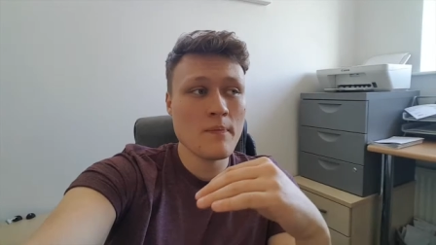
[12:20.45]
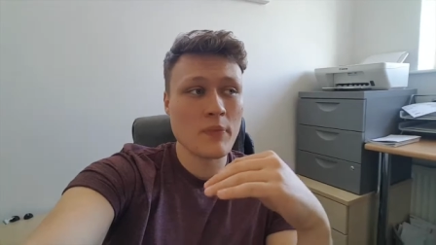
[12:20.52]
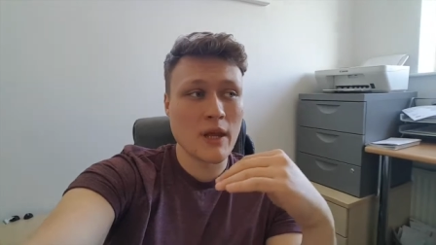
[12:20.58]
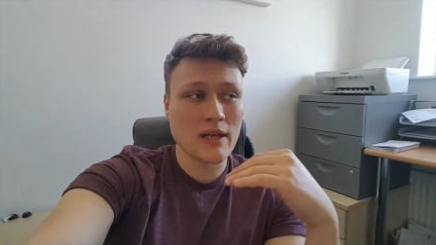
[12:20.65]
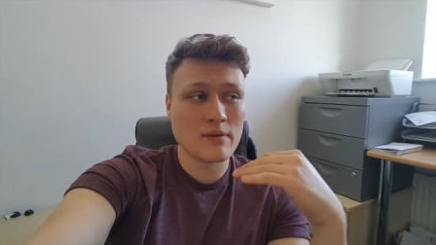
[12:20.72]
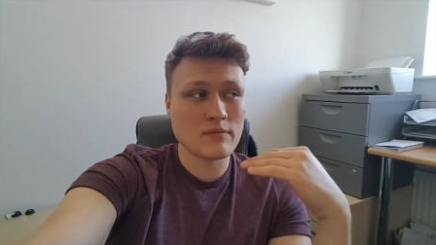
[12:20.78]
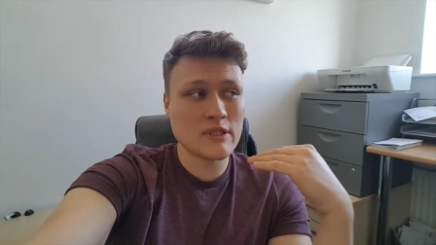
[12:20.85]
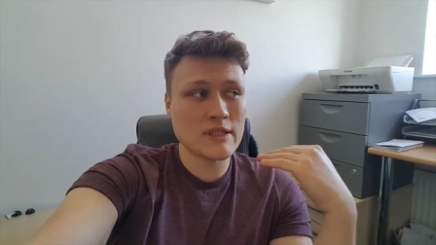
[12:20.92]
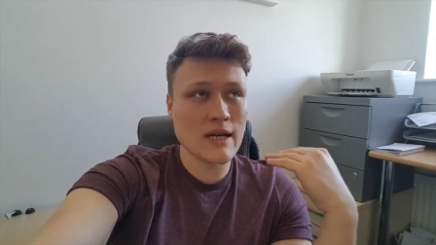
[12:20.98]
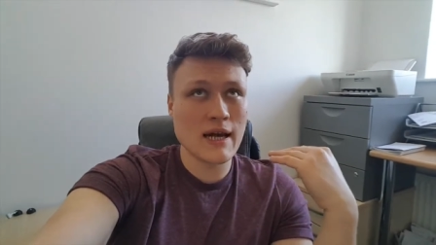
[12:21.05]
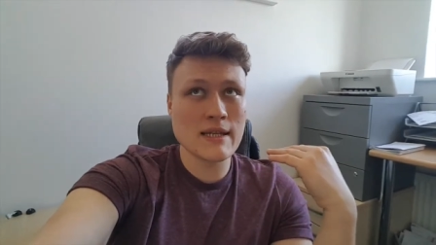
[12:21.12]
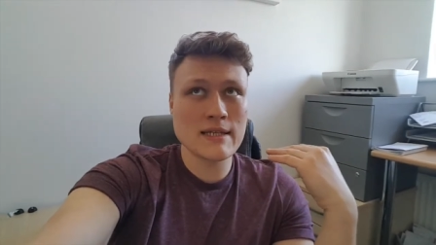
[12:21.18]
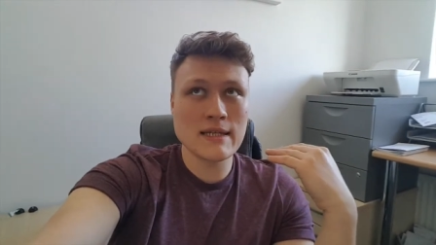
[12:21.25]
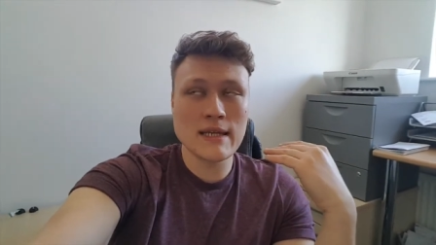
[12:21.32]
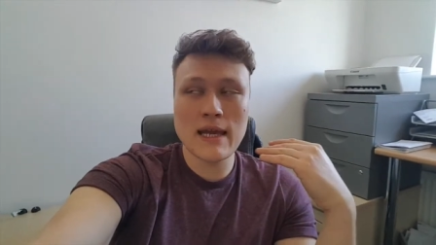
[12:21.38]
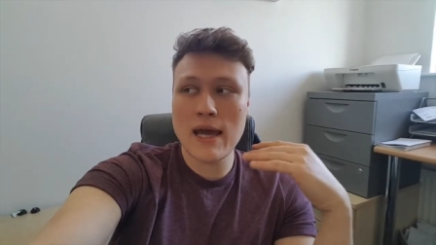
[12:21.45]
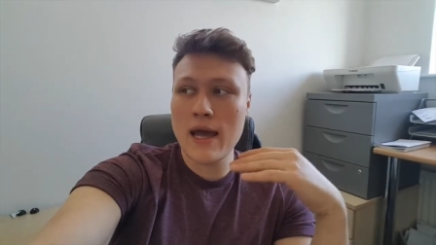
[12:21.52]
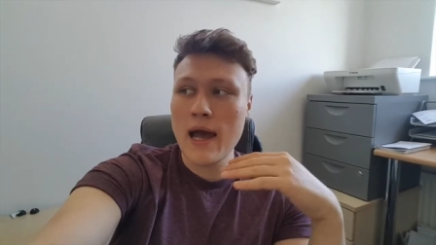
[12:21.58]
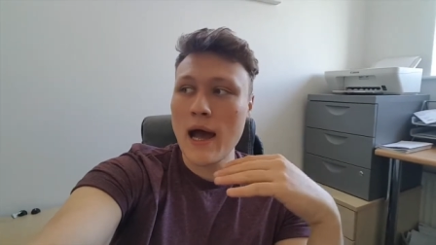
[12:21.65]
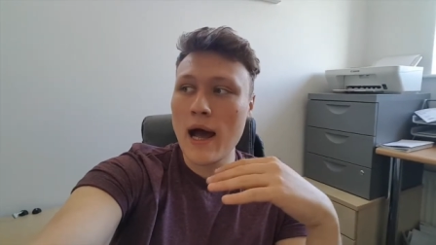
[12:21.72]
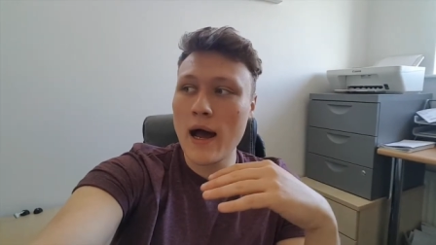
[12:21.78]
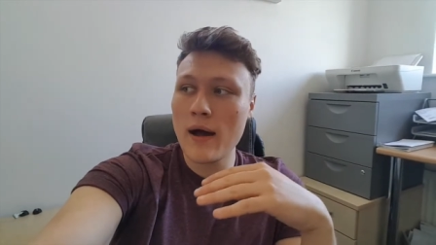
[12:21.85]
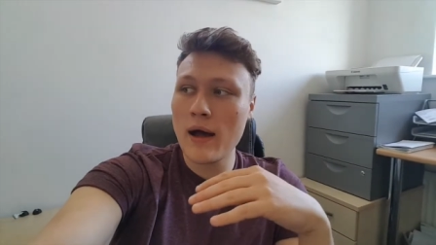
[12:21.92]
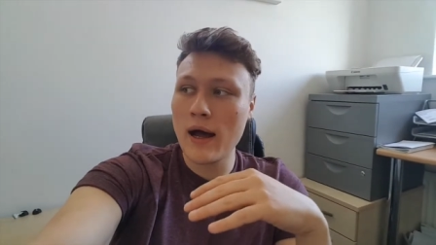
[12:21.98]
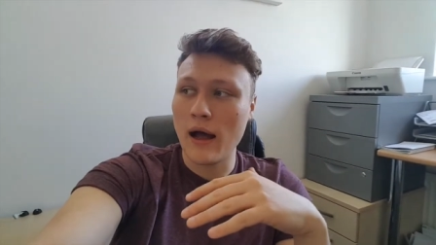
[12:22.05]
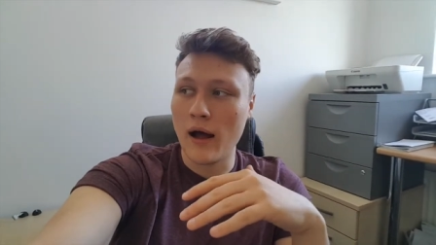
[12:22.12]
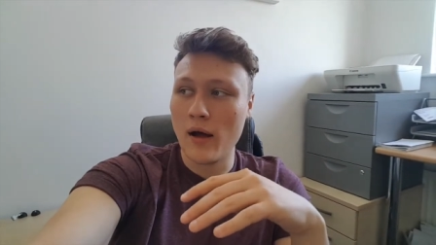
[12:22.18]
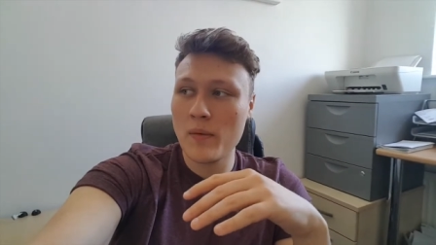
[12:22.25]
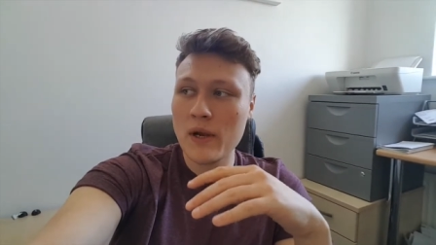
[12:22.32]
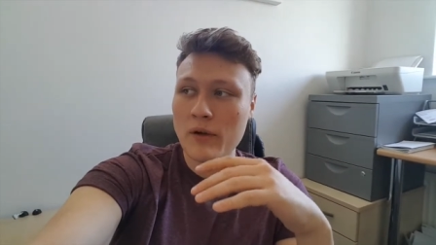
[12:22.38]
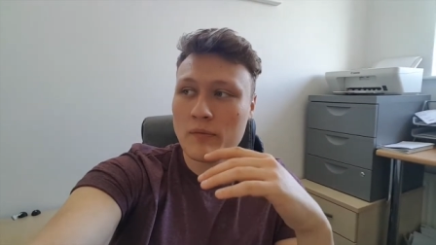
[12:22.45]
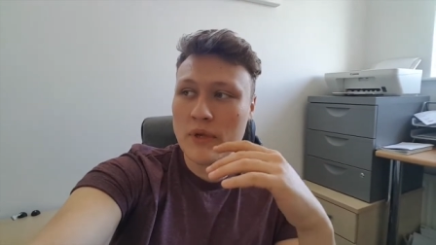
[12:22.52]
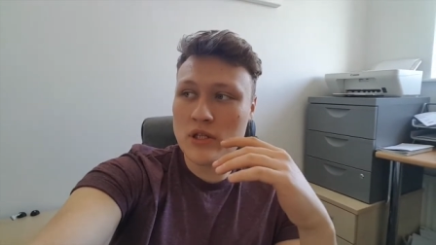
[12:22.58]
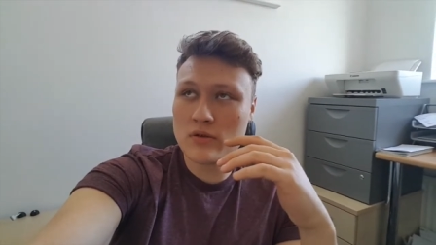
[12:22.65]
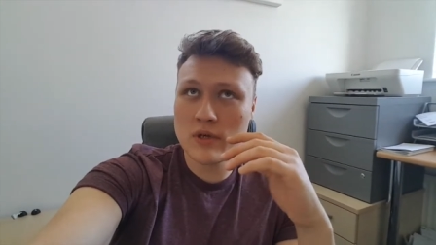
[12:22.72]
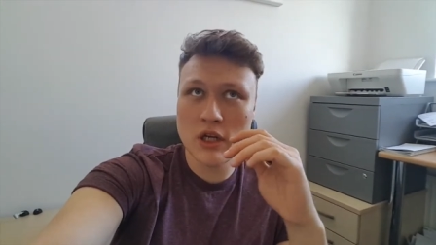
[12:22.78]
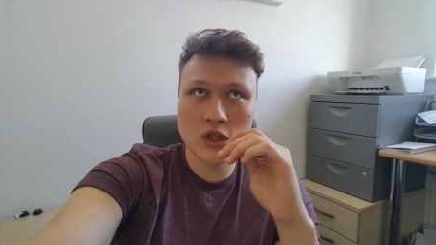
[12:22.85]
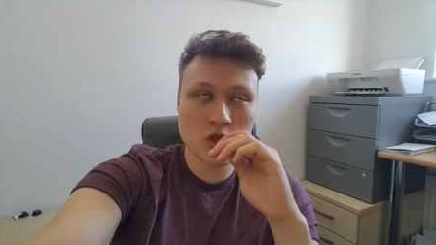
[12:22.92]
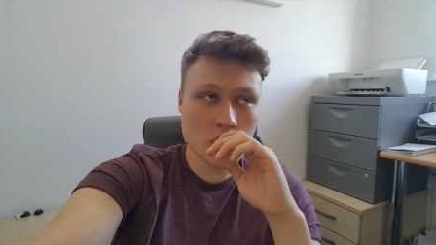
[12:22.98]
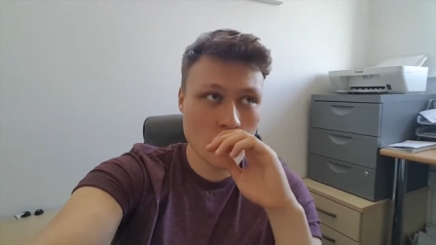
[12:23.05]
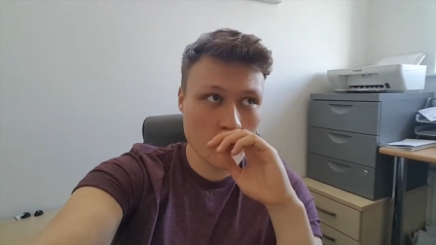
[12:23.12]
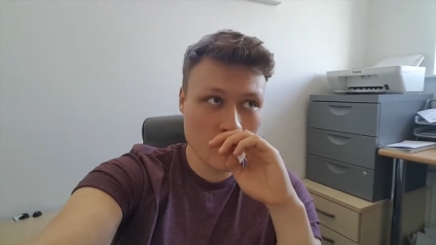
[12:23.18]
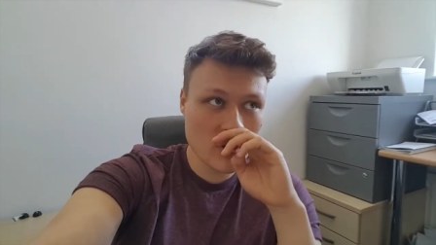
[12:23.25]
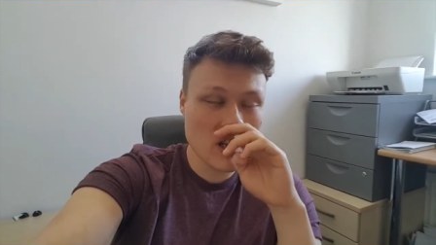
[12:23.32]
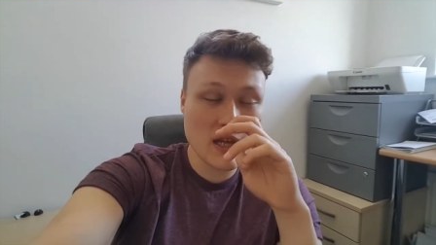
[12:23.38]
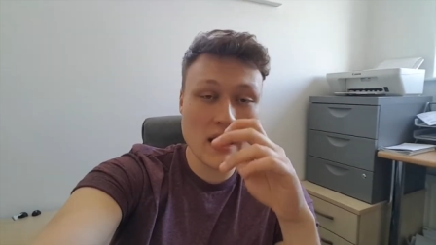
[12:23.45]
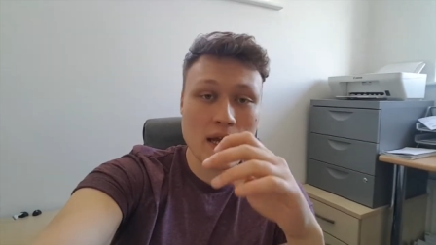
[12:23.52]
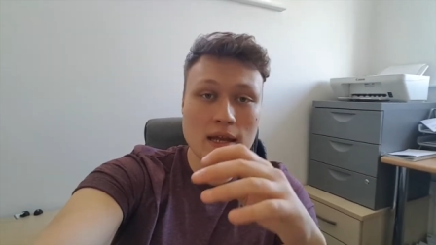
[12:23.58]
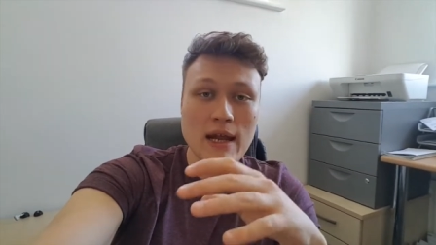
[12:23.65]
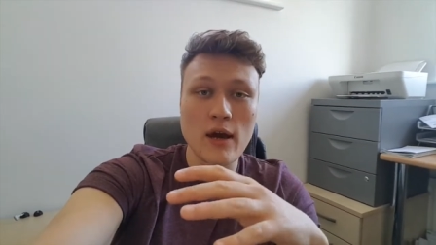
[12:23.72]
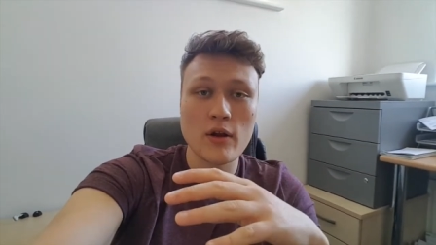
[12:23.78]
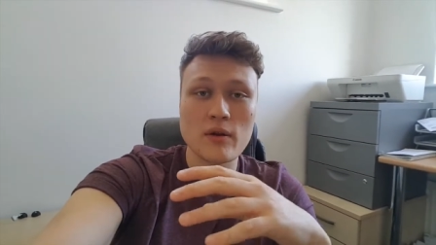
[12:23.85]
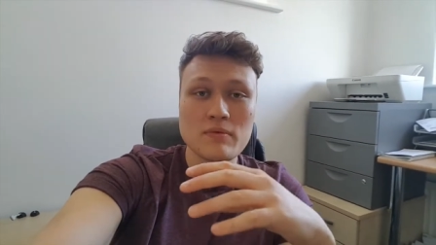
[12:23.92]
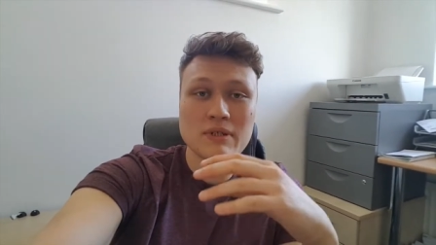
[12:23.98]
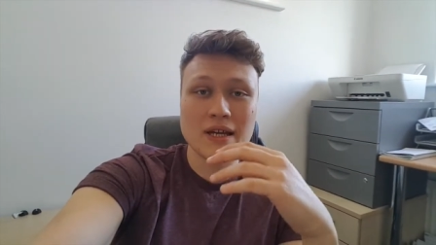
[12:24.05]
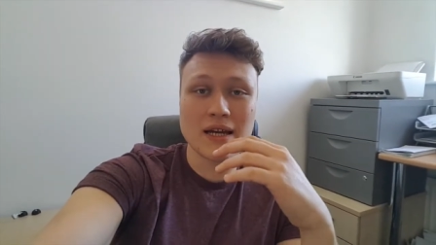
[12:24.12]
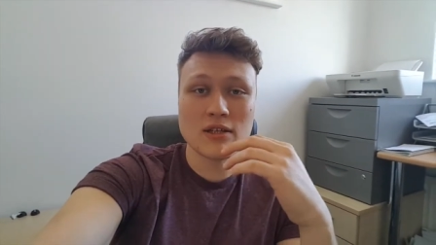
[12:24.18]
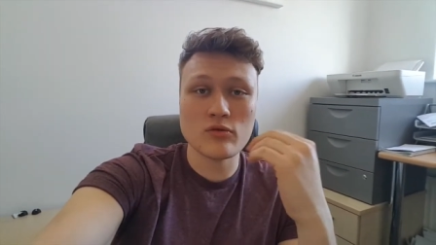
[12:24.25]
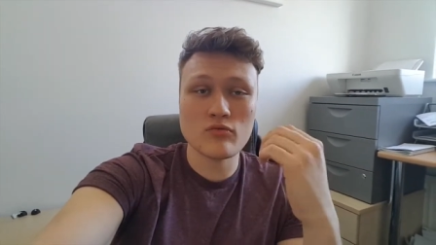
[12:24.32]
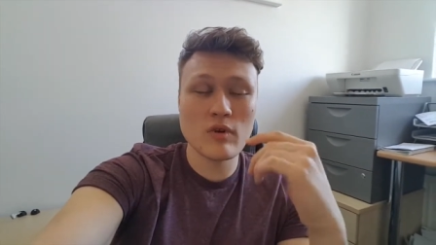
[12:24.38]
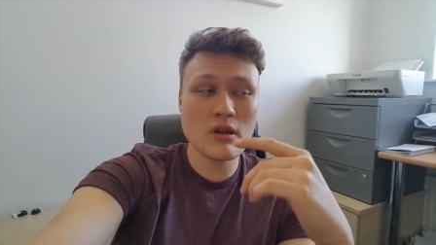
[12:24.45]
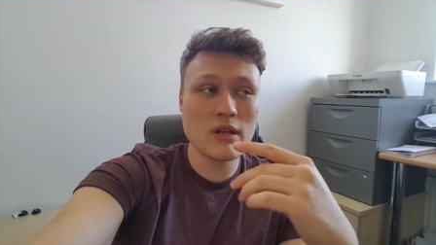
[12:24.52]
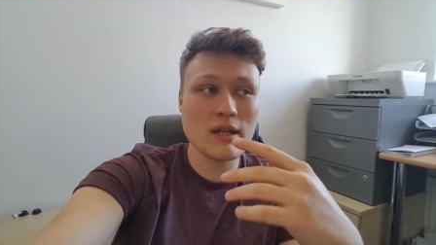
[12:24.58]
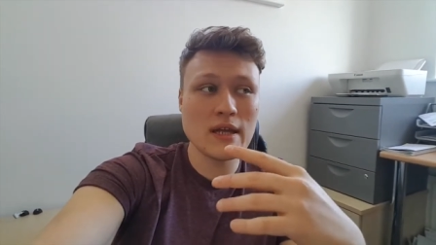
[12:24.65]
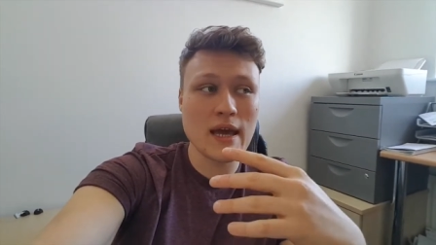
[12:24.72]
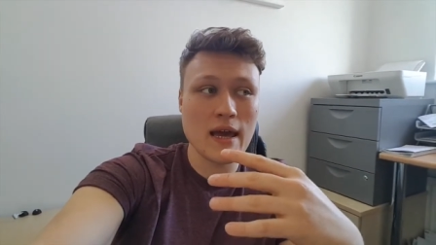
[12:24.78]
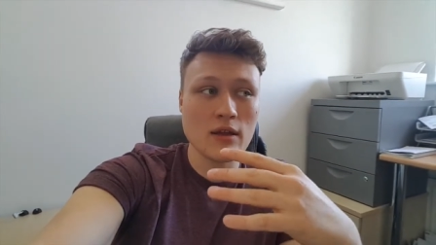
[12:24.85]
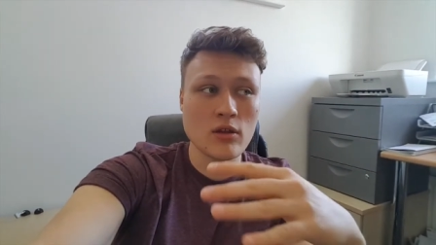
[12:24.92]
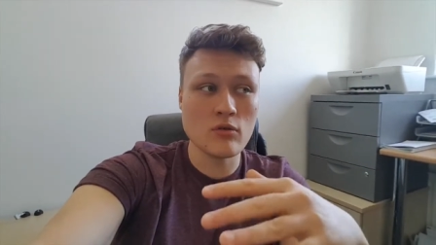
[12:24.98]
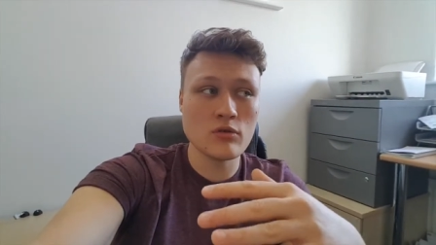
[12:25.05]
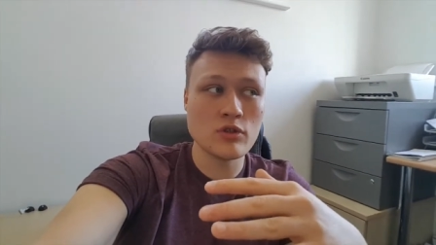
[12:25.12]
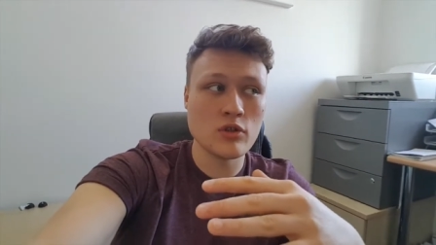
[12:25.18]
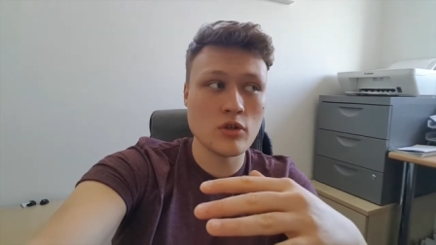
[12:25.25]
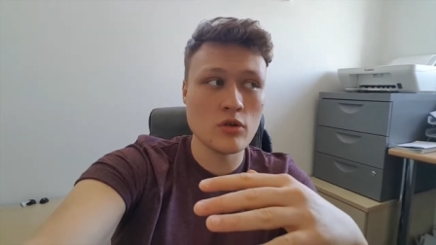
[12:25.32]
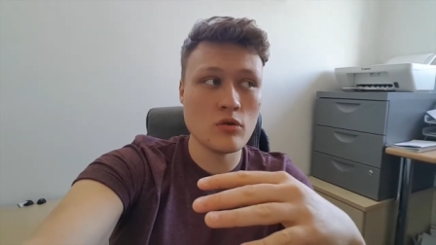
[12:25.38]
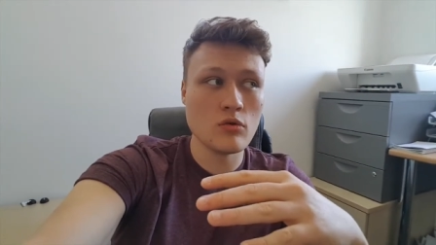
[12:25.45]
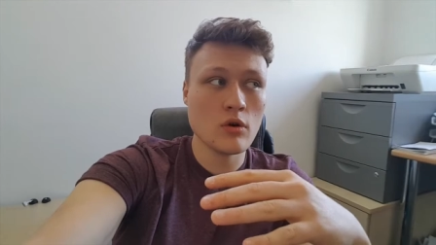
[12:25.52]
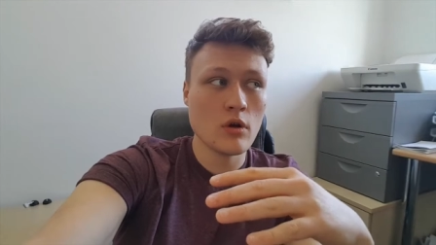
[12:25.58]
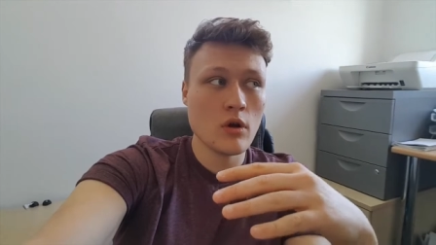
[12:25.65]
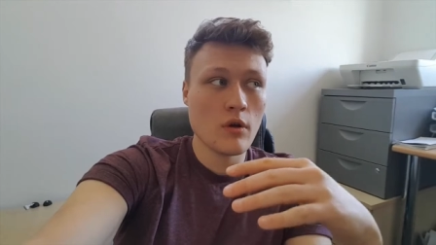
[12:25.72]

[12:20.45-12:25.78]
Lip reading: and I'm starting to get, I've been doing it just over a year now, and I'm starting to really get used to